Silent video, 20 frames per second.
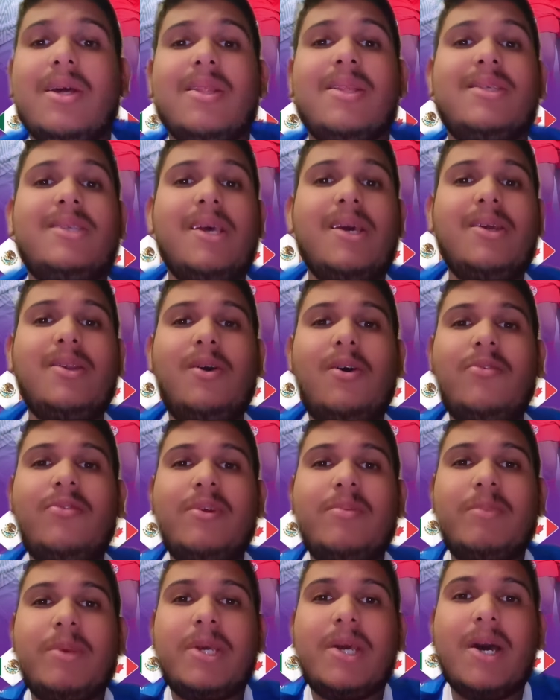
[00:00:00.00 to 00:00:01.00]
The second half
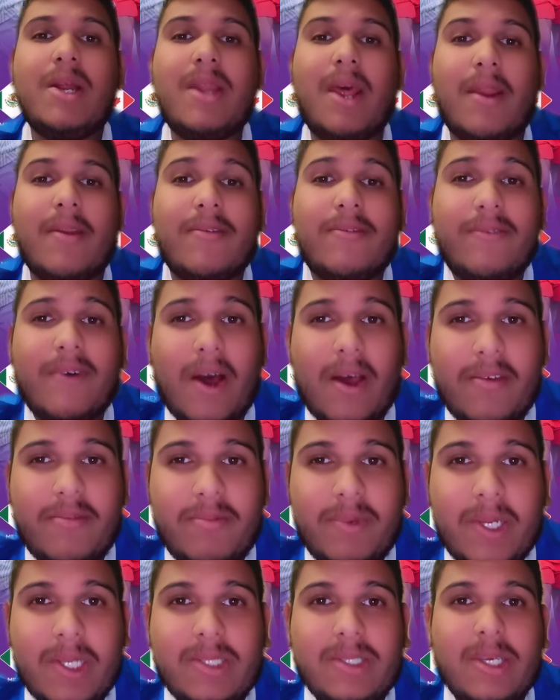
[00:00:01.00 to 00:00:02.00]
had begun, and 5
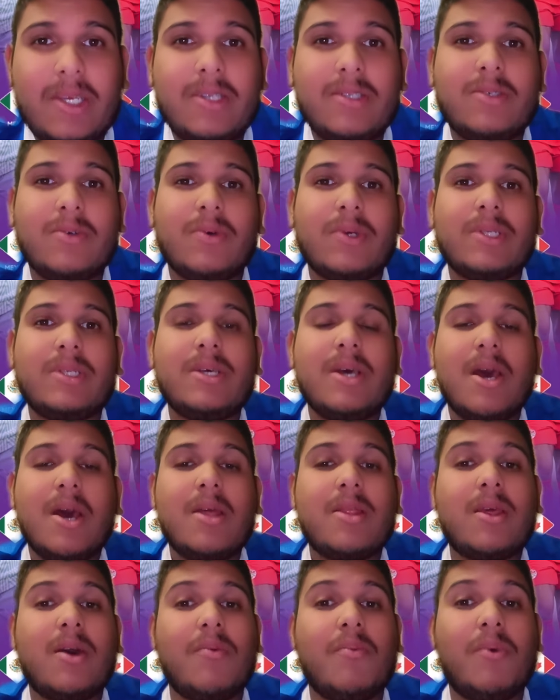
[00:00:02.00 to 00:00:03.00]
minutes into it,
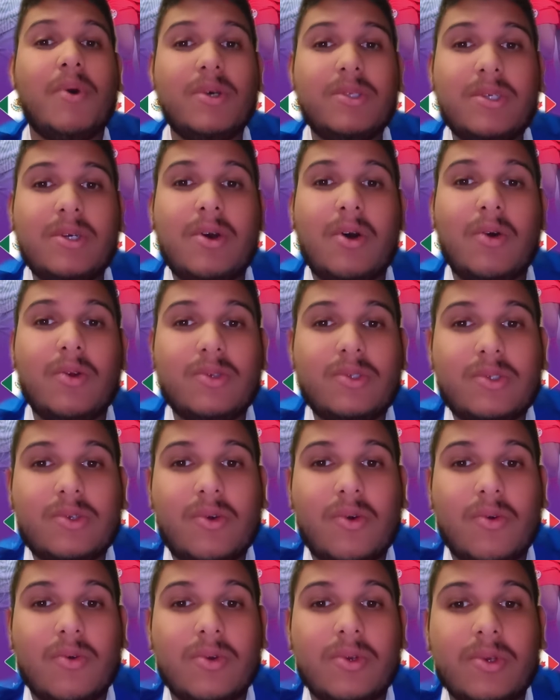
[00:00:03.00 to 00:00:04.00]
there was a goal
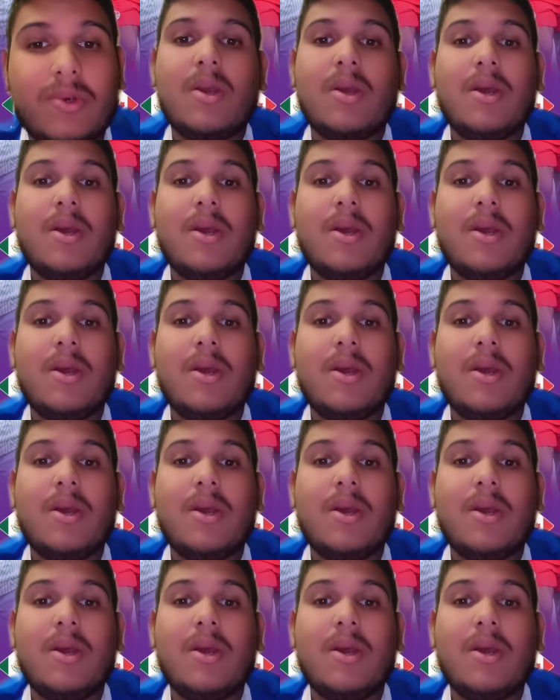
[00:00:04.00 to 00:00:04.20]
scored.